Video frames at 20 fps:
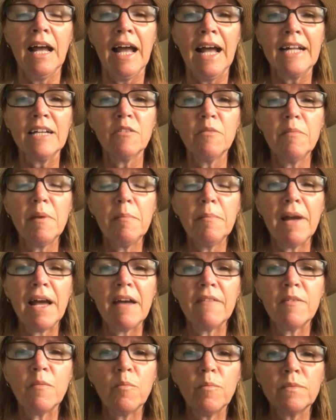and I remember
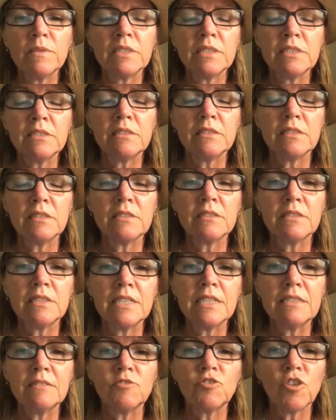having
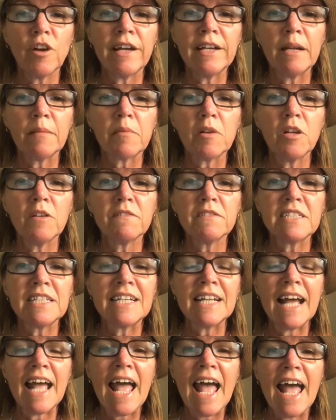the drying up cloths
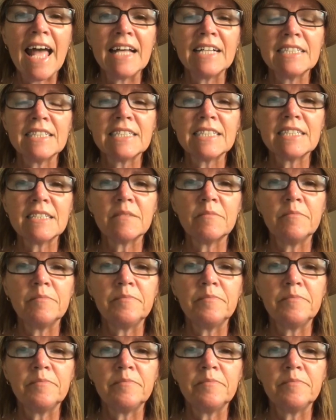in our hands.